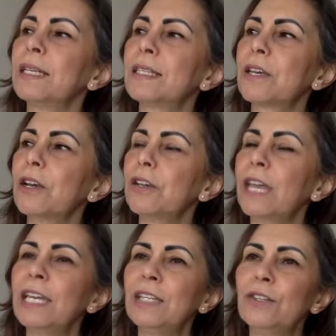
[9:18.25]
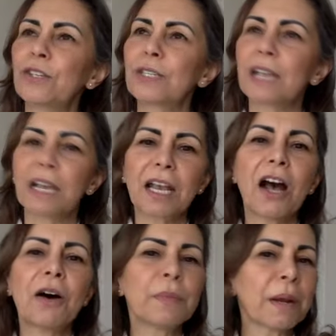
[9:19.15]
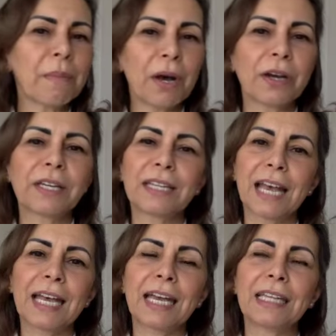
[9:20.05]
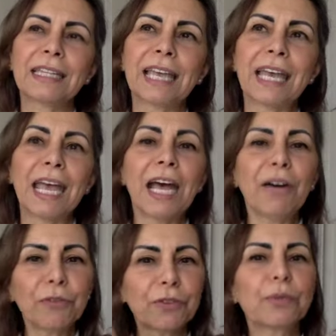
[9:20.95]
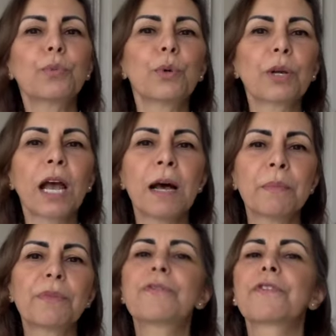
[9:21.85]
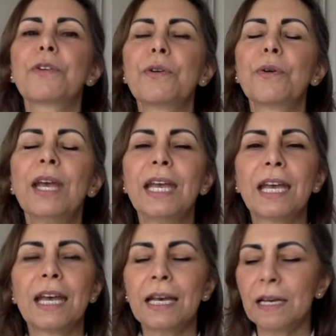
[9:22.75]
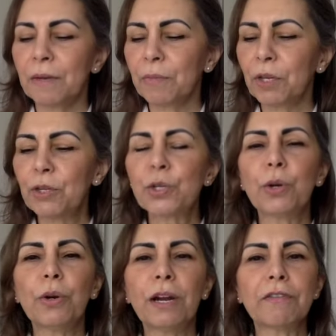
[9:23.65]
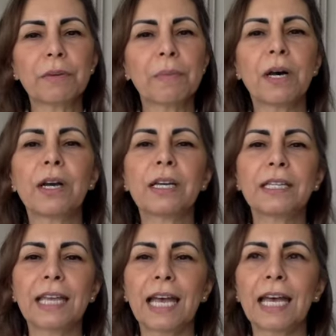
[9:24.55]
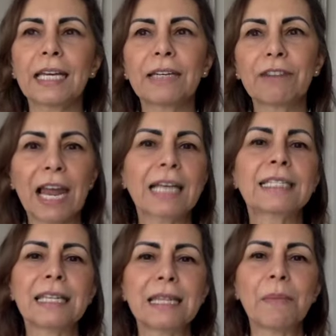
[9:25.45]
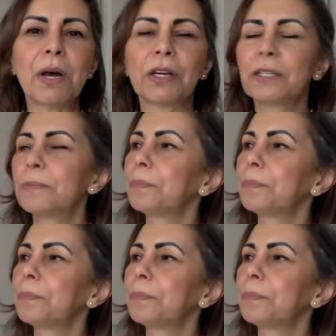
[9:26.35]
So they need to just like calm their mind, and health will come through controlling of the mind and relaxing the mind.